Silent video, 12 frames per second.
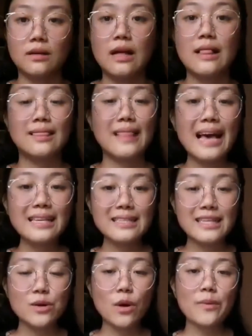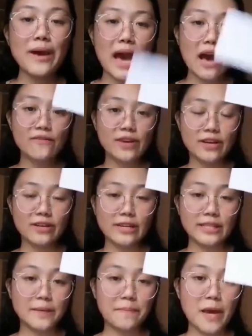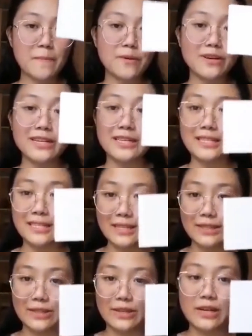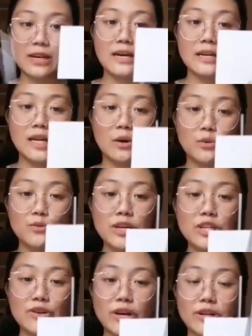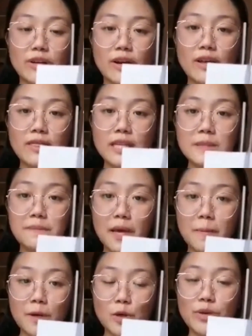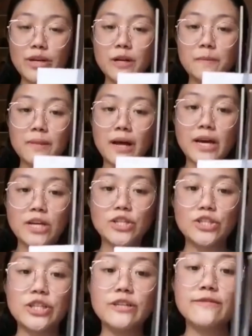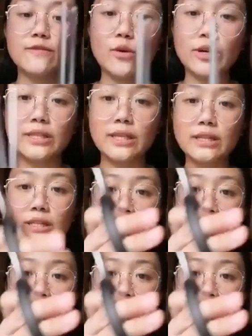Lastly, what we have here is a paper and a scissor. Now, when we try to cut this paper, we are applying shear forces